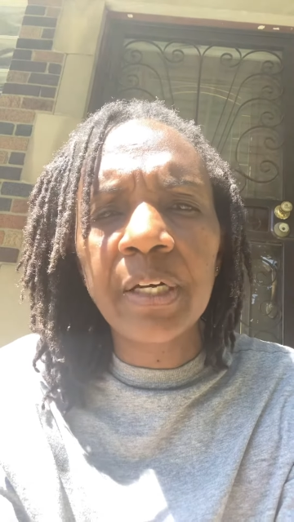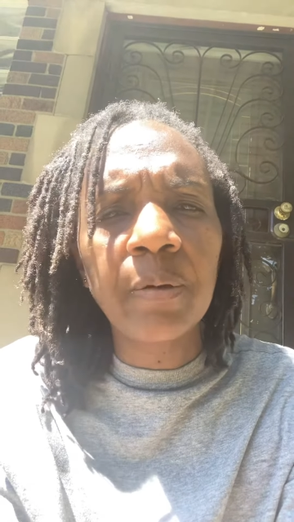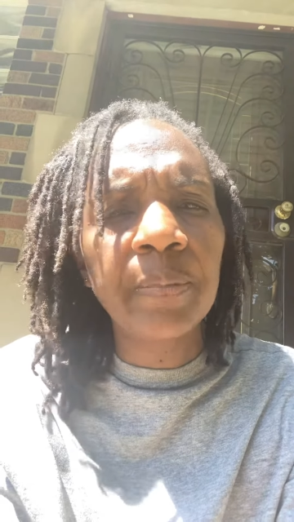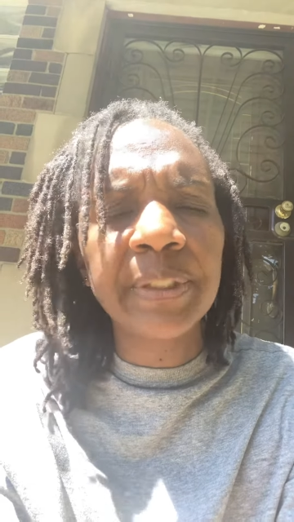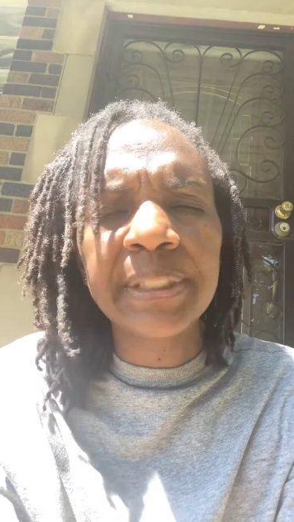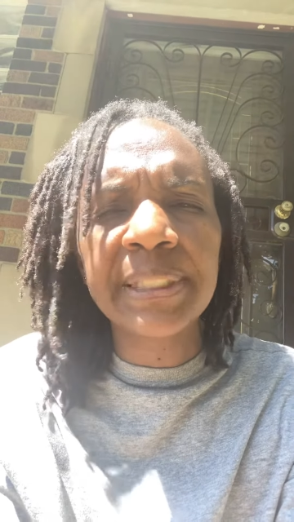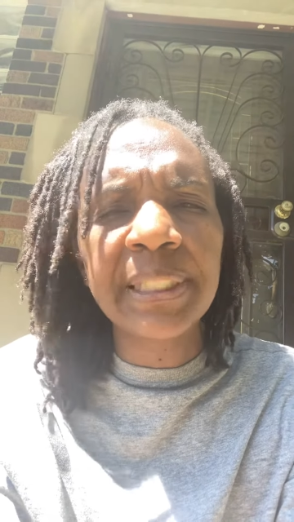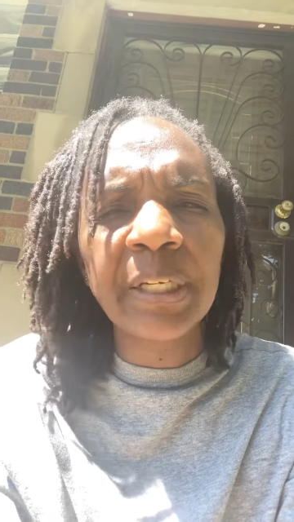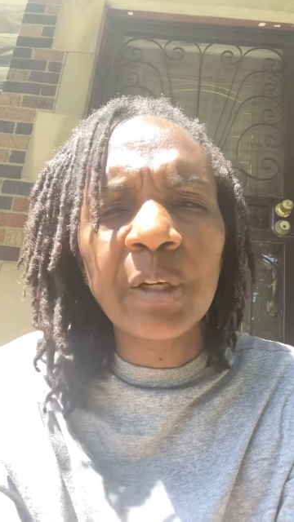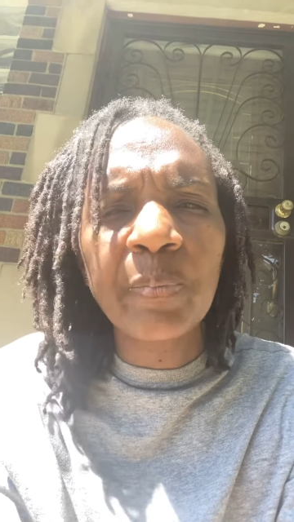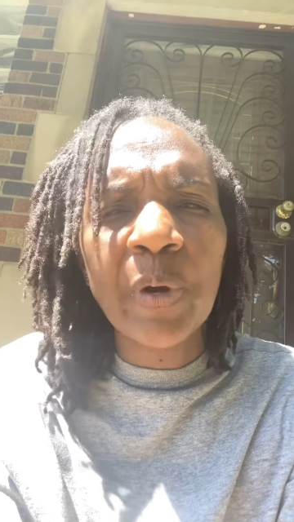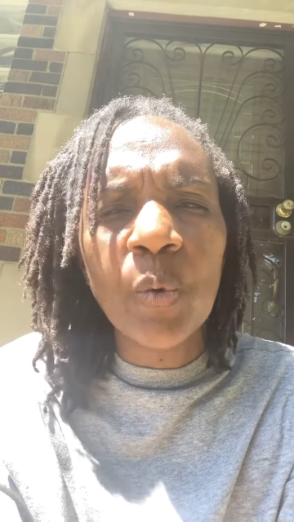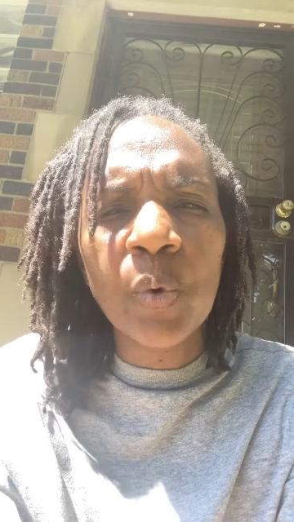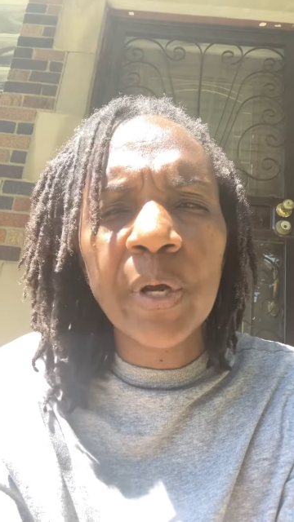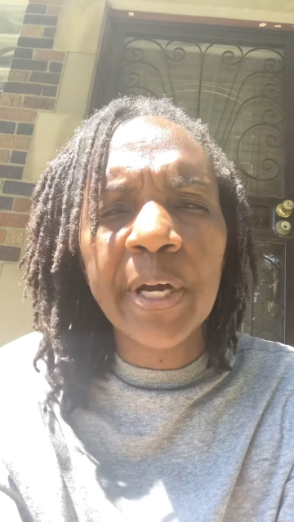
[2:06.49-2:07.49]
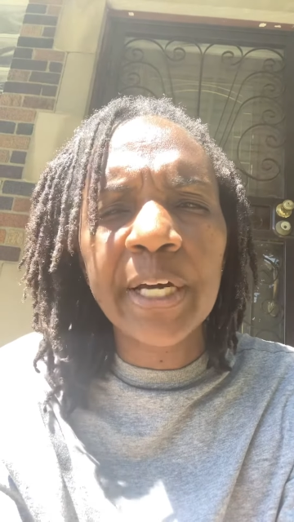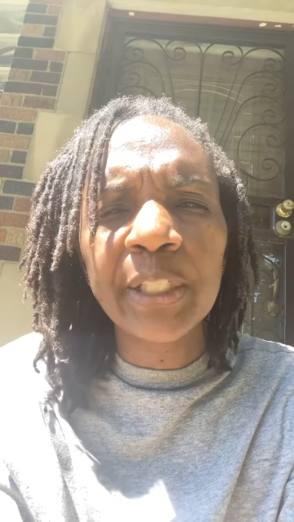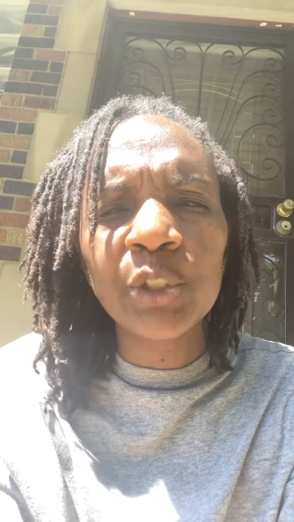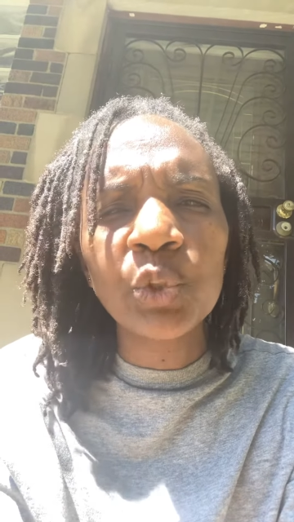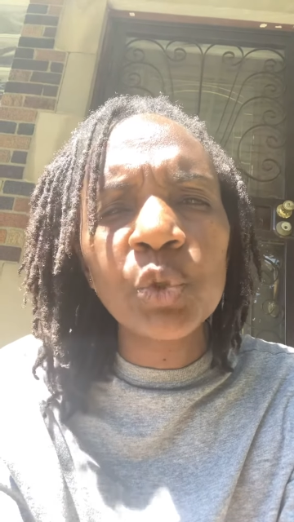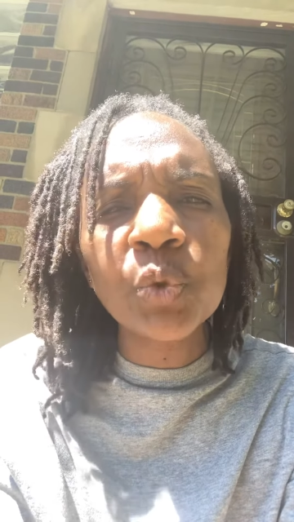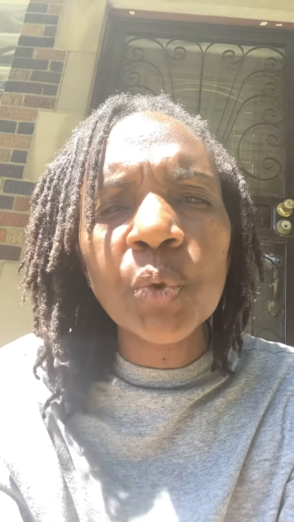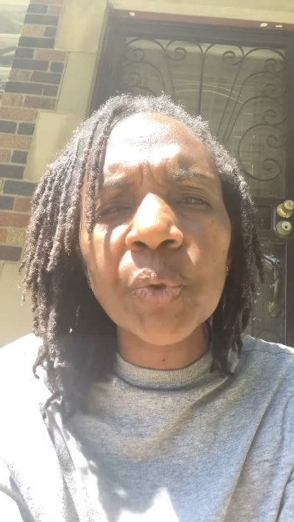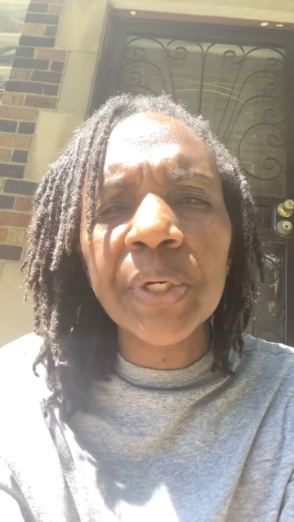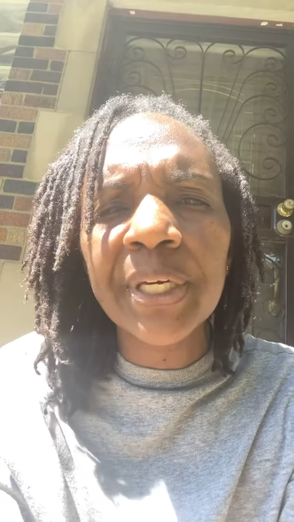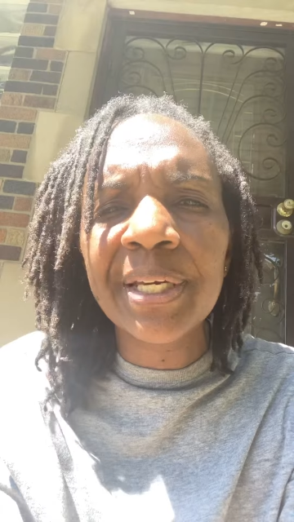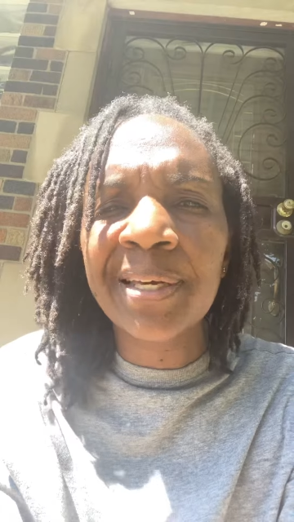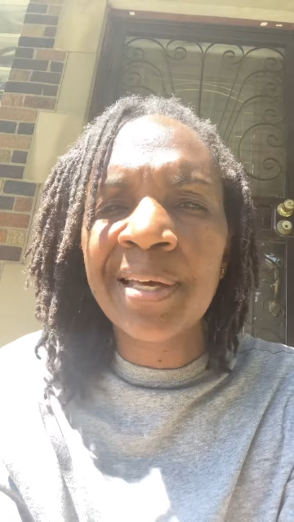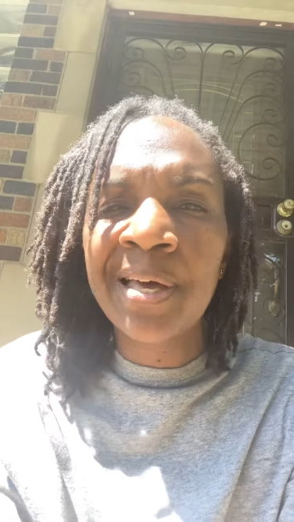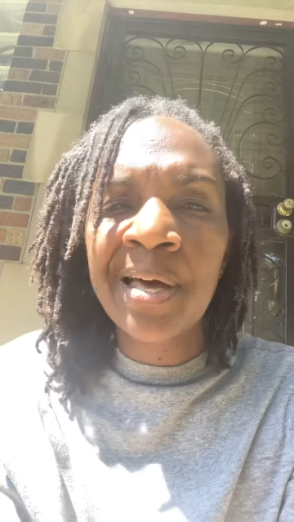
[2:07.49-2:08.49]
I'm excited about what God is
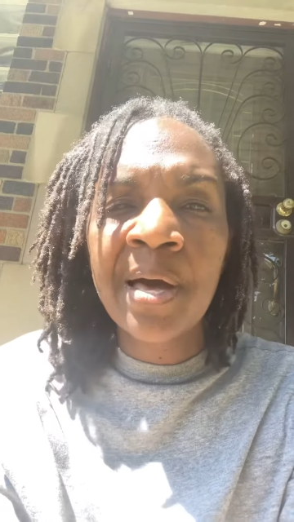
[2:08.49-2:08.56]
doing